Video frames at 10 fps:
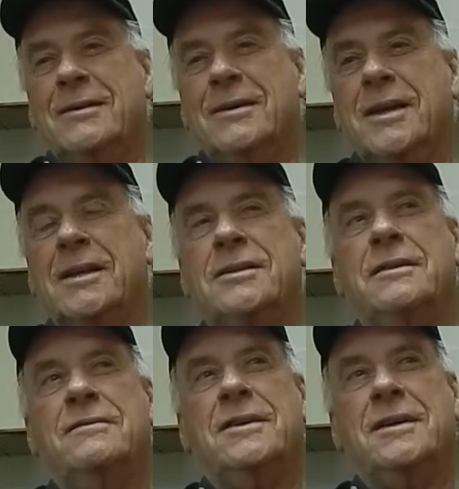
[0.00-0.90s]
King
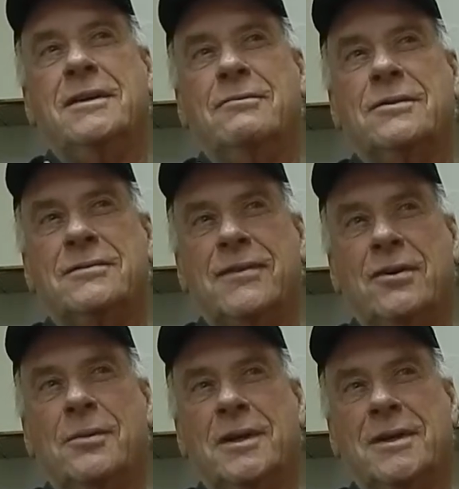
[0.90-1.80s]
TV was
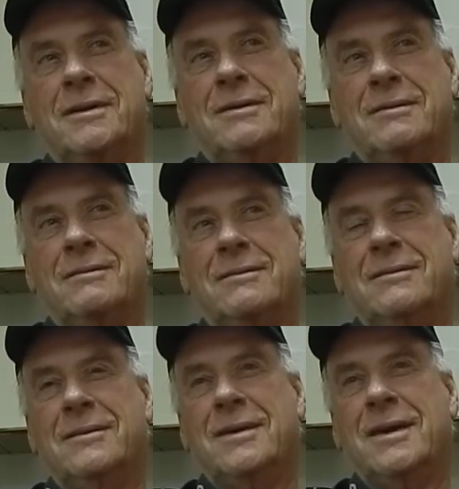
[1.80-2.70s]
filming it,
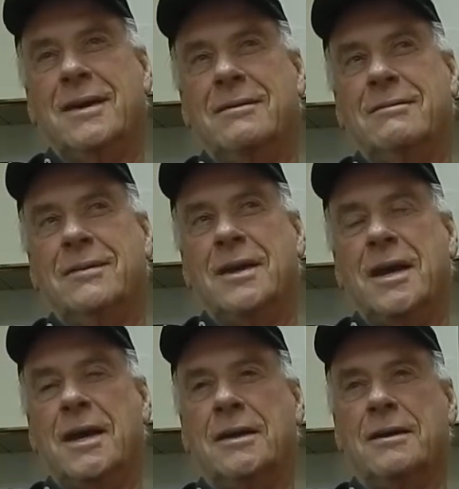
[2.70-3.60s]
and they
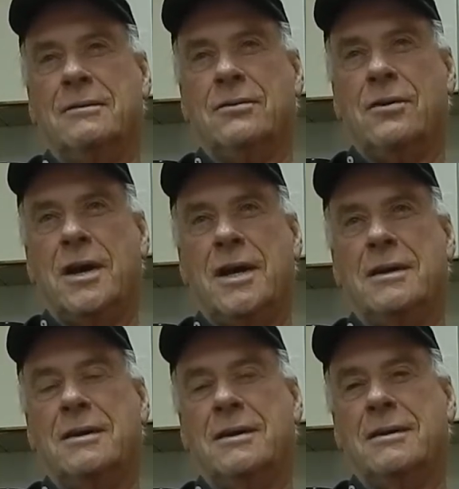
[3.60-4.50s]
had a
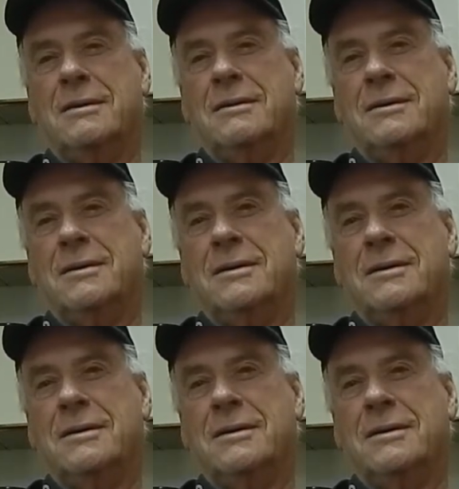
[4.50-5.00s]
crane, and